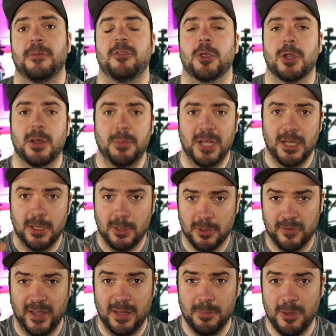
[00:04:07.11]
If you're going to be an
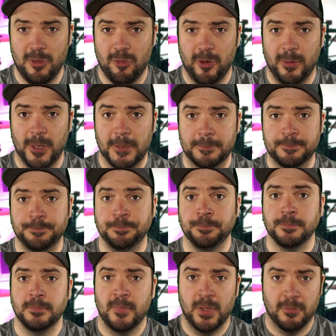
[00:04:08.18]
entertainment streamer,
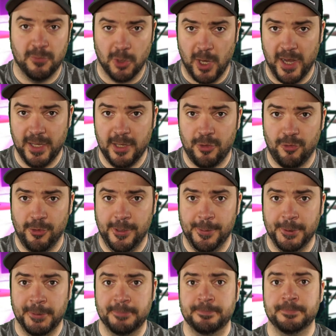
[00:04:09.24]
variety
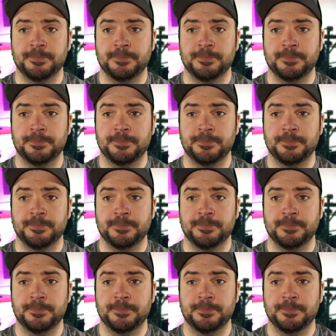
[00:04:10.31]
streamer,